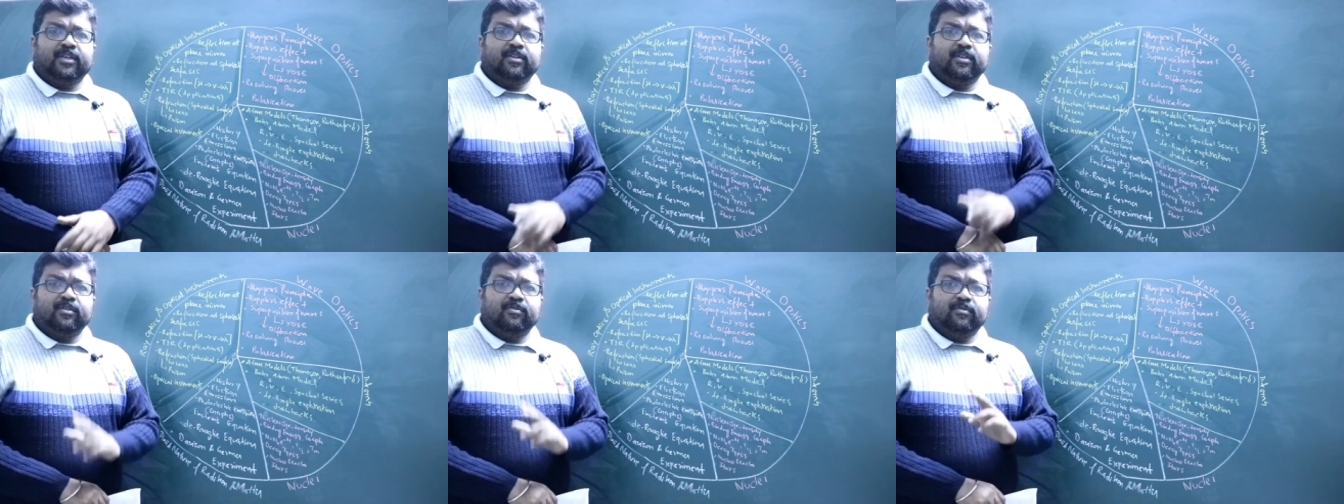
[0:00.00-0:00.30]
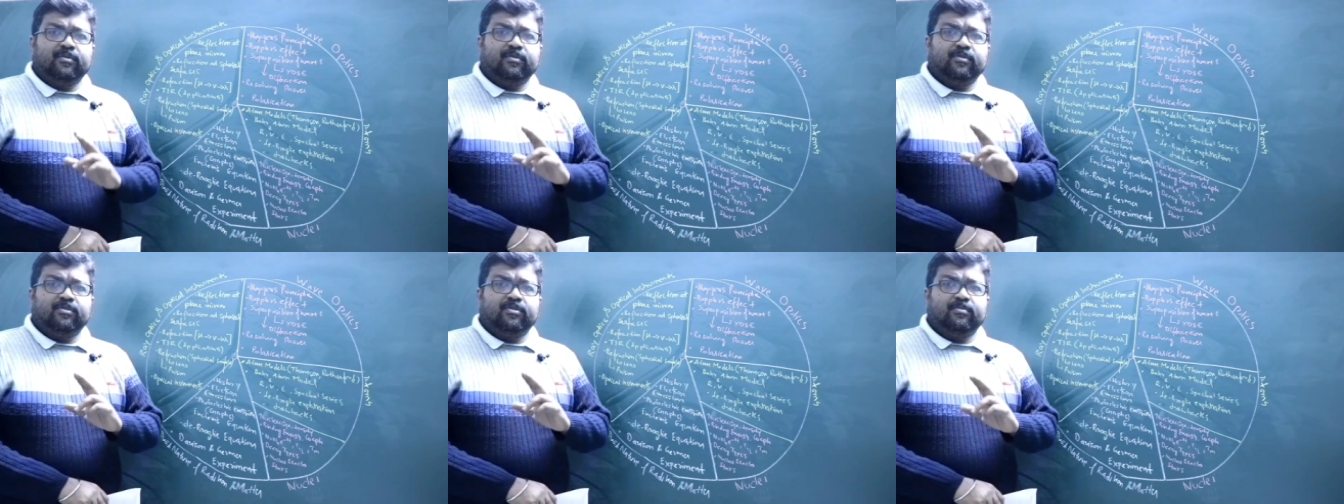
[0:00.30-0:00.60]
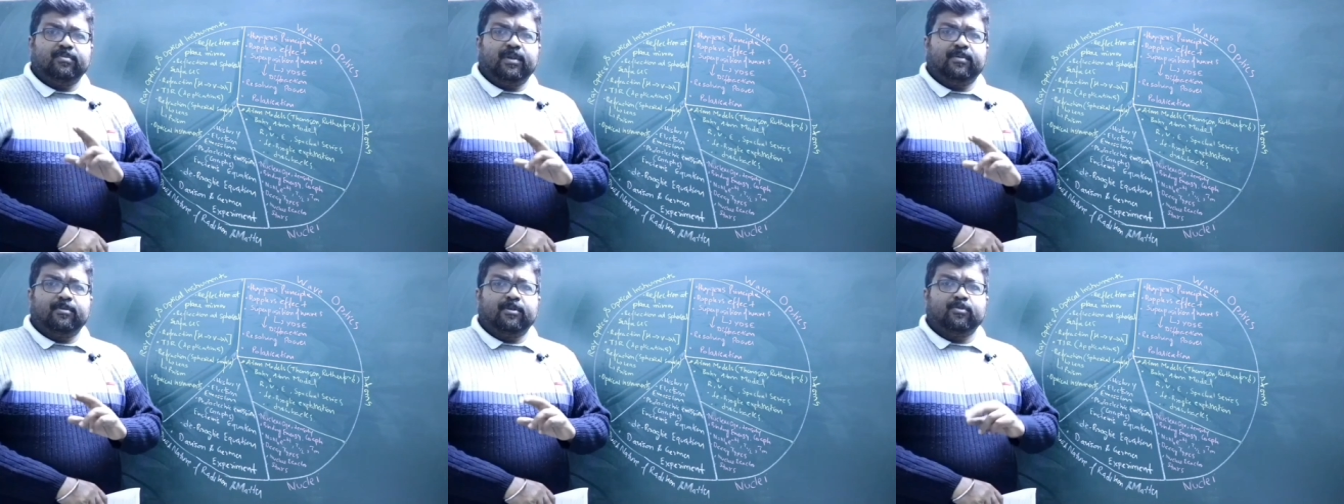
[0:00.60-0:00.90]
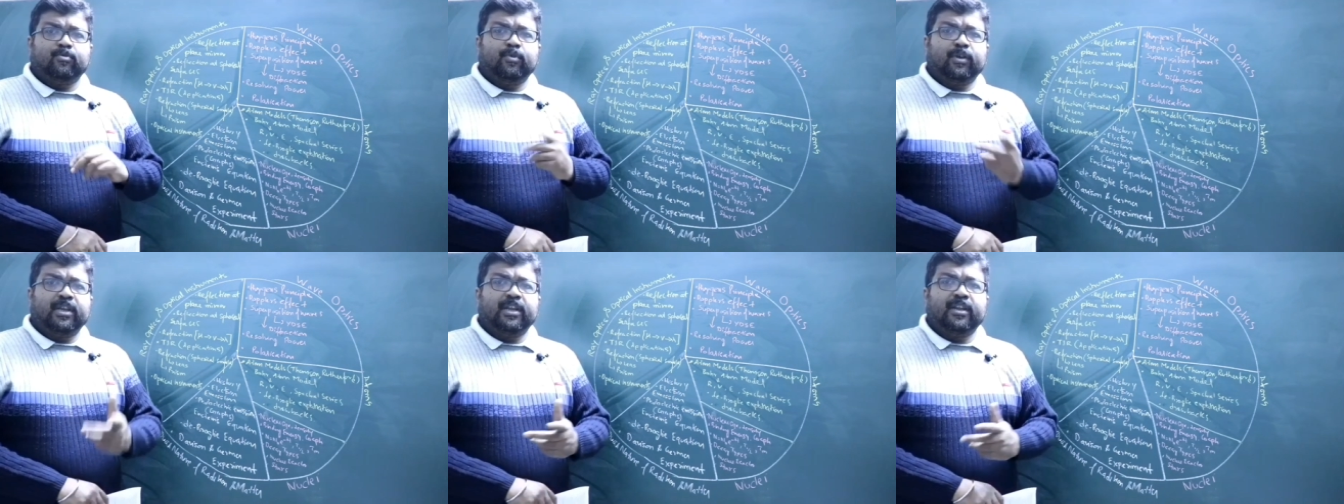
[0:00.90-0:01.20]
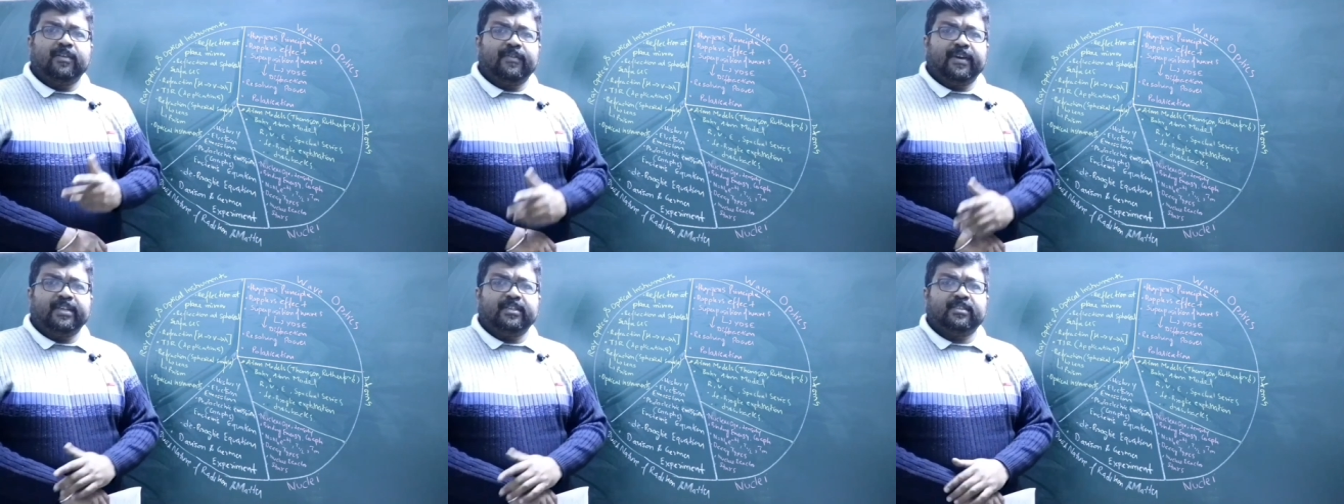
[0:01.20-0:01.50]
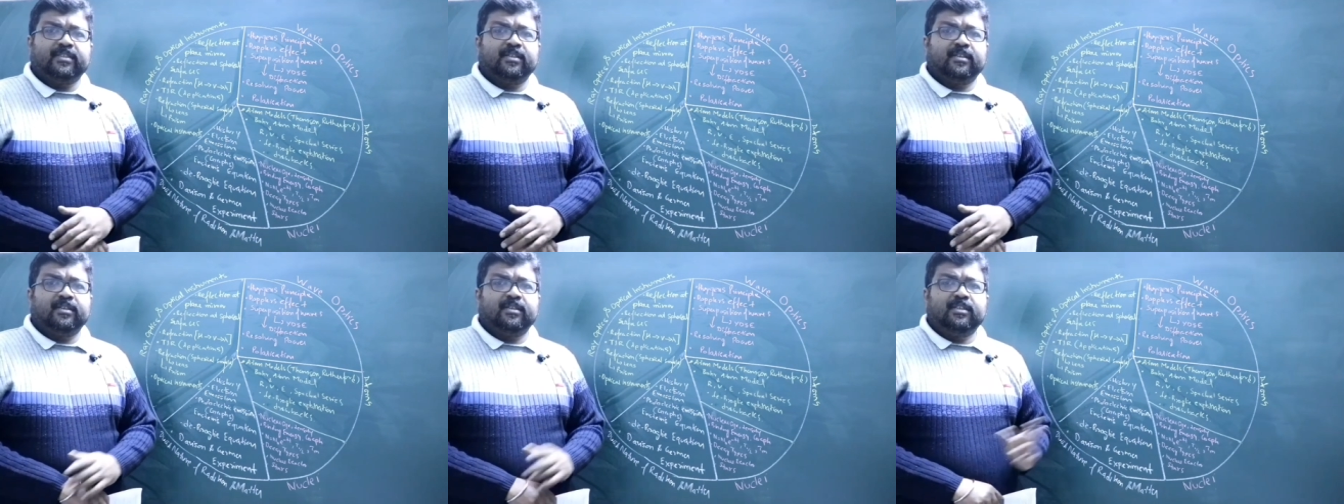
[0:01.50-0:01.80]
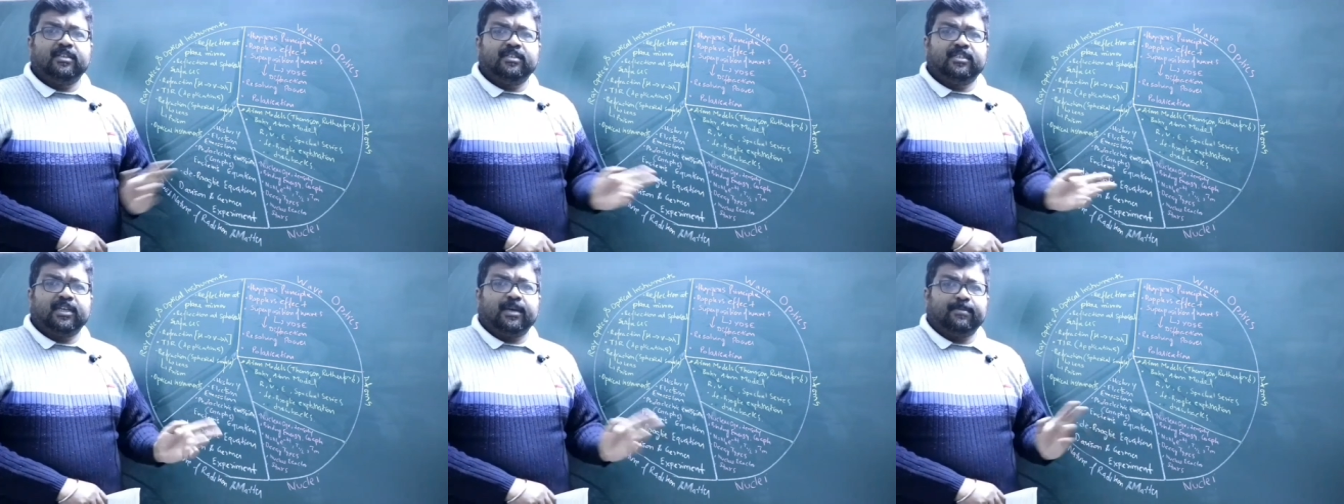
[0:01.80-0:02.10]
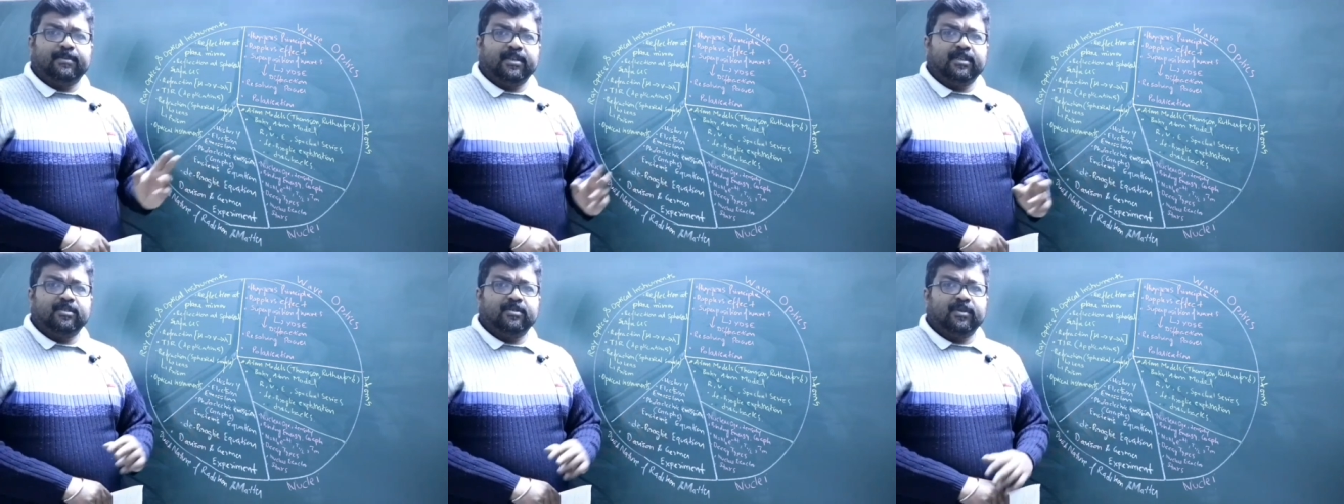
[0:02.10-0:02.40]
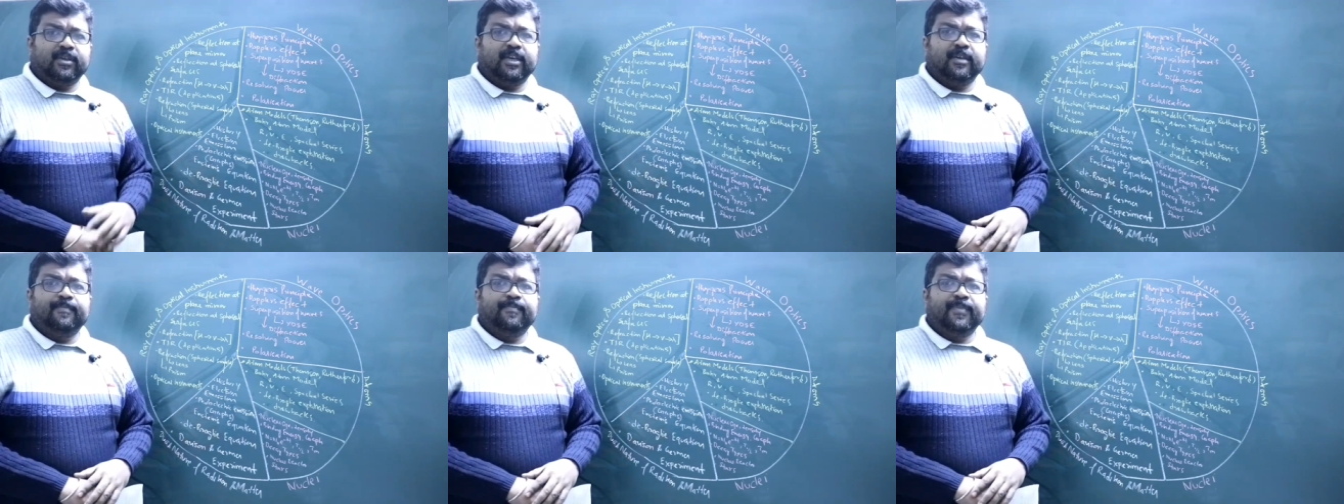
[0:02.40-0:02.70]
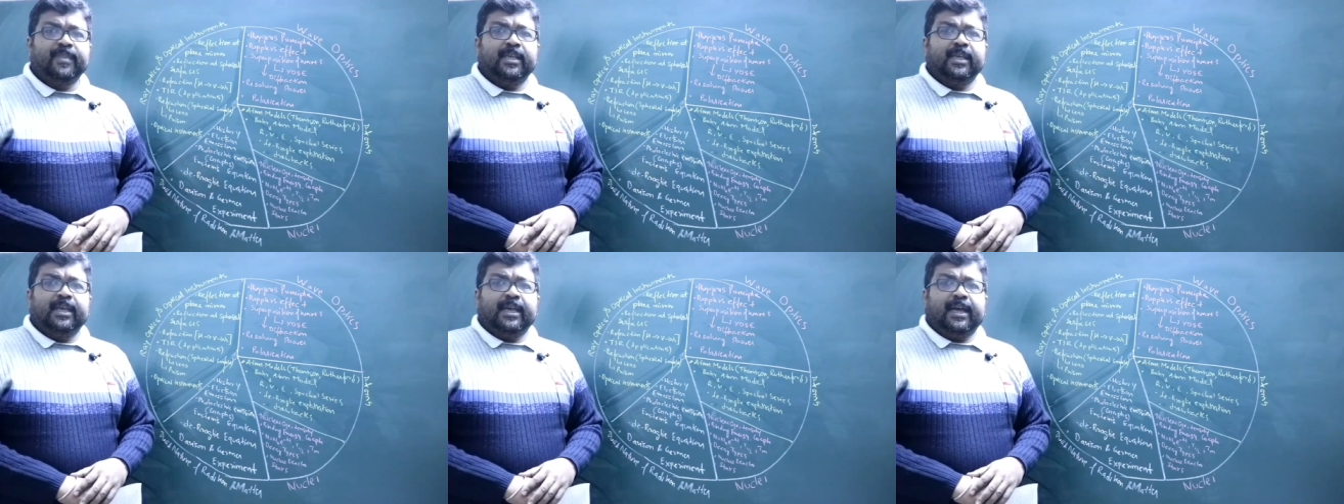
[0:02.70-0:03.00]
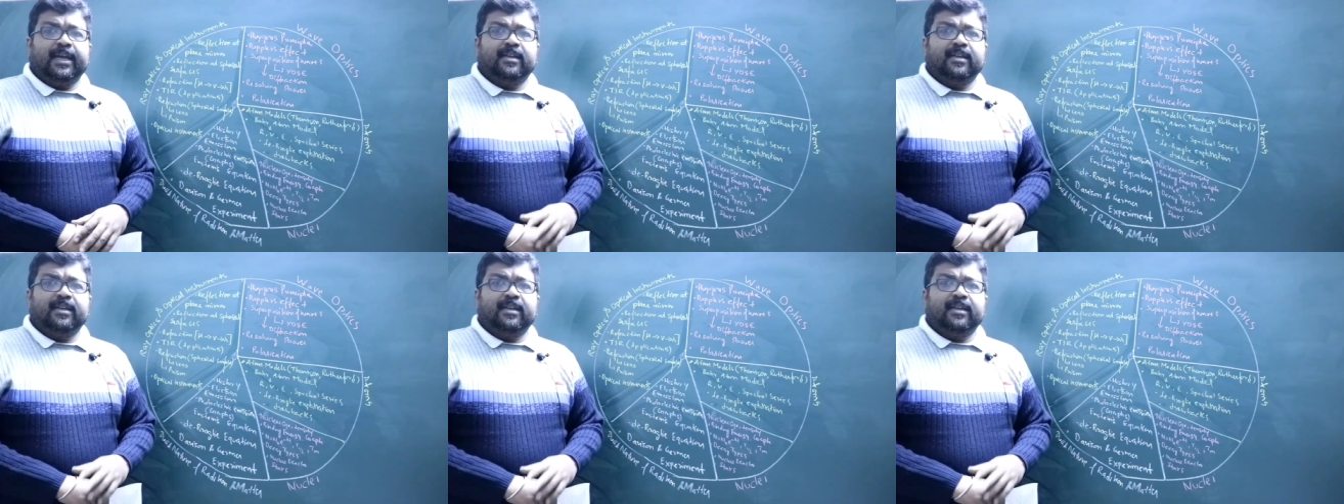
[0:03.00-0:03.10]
so that you should be able to quickly revise these chapters okay